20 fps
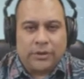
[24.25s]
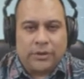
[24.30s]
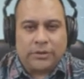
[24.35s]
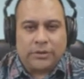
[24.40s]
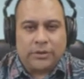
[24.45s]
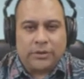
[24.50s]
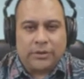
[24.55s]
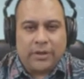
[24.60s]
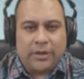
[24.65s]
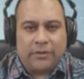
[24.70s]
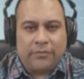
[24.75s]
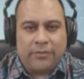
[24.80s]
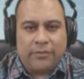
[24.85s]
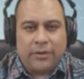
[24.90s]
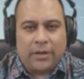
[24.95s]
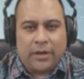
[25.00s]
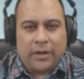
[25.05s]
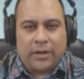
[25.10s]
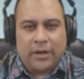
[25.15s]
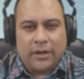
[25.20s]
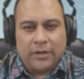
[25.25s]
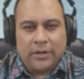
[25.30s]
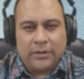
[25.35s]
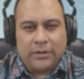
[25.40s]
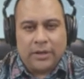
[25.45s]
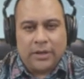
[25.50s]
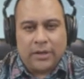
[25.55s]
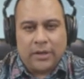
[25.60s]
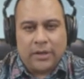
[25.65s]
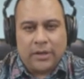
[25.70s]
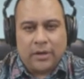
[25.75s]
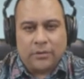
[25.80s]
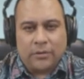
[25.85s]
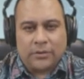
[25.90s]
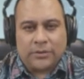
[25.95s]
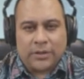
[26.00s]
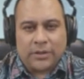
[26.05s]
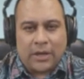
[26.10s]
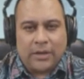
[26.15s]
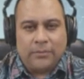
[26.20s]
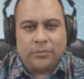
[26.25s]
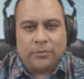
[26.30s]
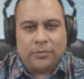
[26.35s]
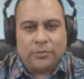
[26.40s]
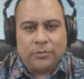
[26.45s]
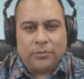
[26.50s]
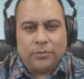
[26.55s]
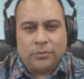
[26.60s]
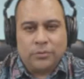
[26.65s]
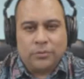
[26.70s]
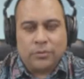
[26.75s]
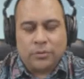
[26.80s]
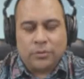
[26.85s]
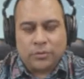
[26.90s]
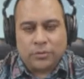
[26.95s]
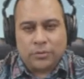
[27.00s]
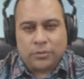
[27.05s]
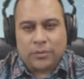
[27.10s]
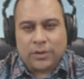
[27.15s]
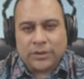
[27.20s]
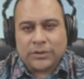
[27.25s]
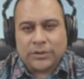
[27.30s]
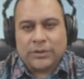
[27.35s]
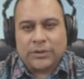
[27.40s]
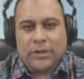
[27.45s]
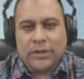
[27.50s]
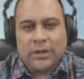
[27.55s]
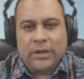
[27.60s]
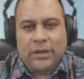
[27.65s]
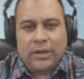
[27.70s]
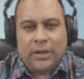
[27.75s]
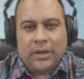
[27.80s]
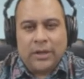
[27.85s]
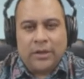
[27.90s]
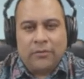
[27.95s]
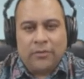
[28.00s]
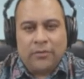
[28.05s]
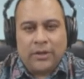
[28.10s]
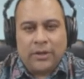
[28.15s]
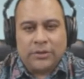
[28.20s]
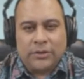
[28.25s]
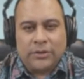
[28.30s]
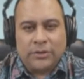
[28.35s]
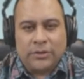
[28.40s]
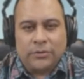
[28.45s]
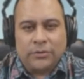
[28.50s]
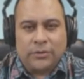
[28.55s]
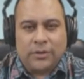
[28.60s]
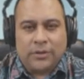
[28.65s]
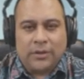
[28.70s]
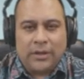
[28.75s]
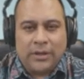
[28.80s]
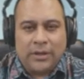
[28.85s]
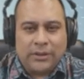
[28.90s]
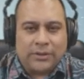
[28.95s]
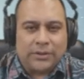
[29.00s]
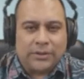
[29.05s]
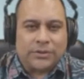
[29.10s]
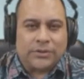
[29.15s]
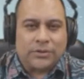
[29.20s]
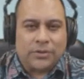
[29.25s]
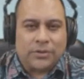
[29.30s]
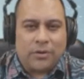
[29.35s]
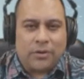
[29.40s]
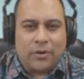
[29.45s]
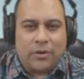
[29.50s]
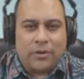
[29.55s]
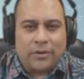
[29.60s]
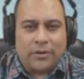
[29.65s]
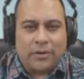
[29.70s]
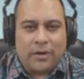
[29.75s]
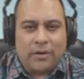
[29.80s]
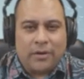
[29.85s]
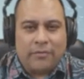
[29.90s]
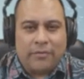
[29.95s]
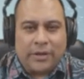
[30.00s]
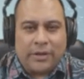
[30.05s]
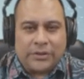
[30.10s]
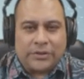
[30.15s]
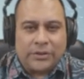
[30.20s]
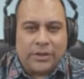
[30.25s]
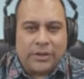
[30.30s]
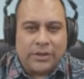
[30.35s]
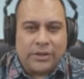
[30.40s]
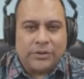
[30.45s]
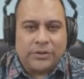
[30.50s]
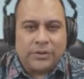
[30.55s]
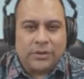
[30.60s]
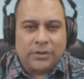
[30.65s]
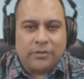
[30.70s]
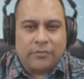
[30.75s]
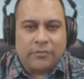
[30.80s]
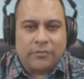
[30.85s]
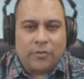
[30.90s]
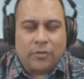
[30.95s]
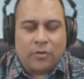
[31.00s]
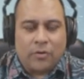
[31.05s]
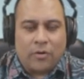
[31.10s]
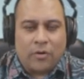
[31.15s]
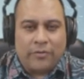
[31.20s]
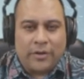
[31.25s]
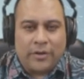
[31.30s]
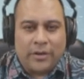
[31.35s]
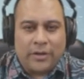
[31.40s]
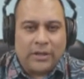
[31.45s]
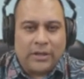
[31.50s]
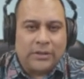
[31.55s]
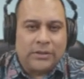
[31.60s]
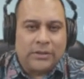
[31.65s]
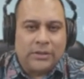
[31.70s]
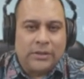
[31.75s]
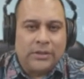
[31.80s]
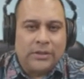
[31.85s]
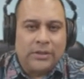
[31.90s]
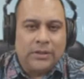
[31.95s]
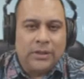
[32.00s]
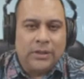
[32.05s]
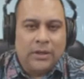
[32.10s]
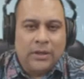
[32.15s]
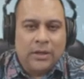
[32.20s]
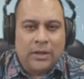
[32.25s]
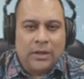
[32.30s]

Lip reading: Rachel Devi, again taking out time to talk to us in relation to the latest on vaccination for COVID-19.